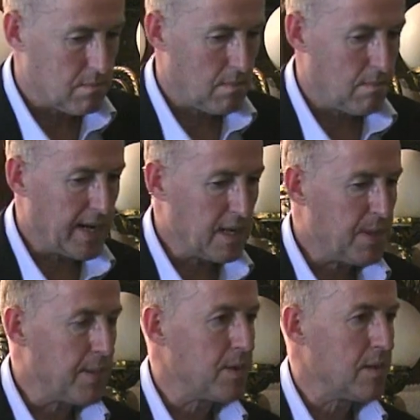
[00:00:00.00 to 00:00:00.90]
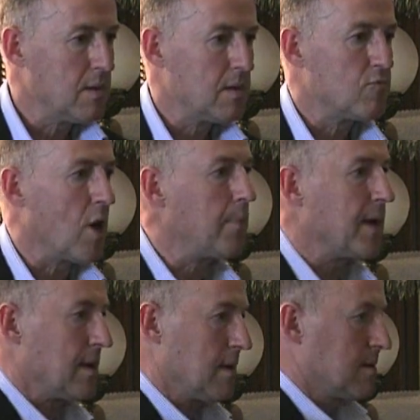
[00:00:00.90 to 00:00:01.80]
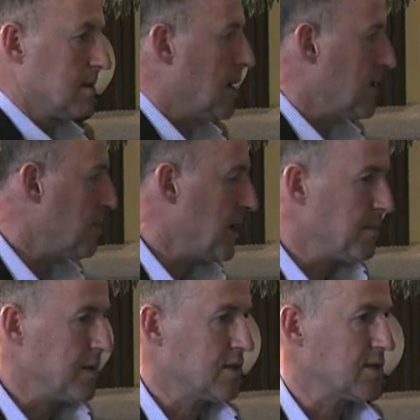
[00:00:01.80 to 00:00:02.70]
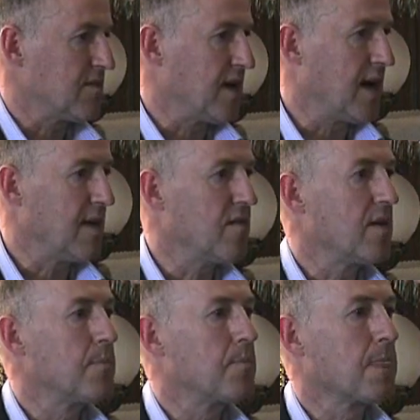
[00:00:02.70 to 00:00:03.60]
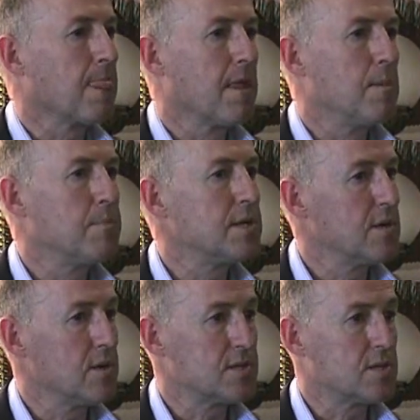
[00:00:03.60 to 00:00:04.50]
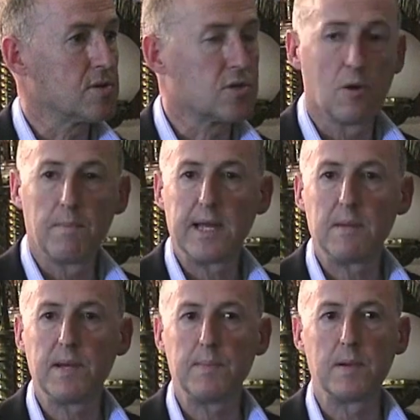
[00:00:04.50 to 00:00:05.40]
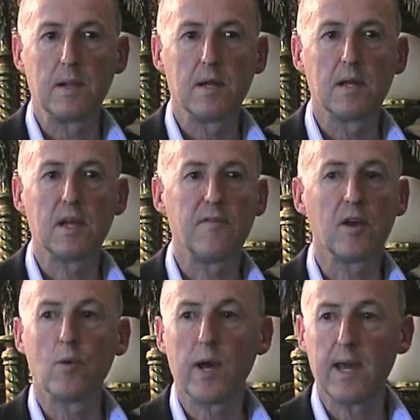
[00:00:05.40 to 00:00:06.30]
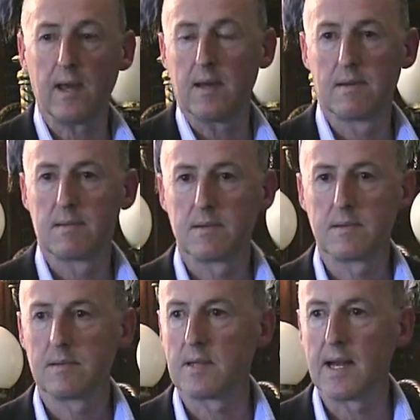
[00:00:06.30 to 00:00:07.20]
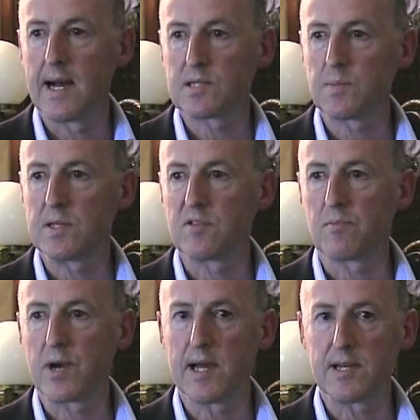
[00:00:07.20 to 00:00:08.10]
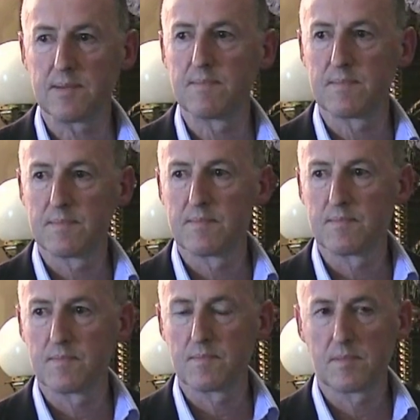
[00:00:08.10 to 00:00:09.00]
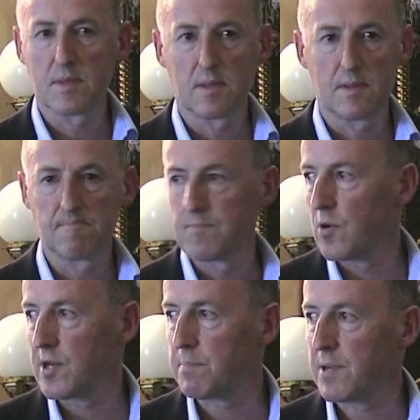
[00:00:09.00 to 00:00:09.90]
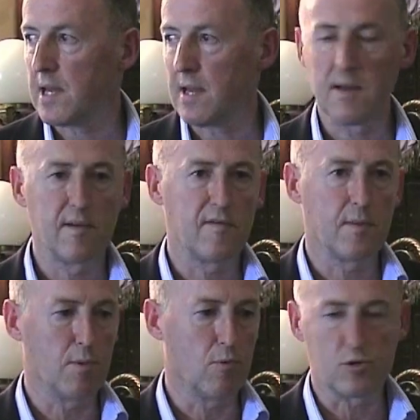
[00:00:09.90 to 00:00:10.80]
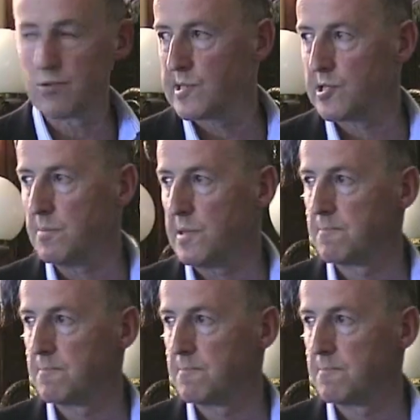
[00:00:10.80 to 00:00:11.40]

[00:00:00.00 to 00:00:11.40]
many people robbing other people to survive, but he also saw many people giving away their last piece of bread or their pea from the watery soup.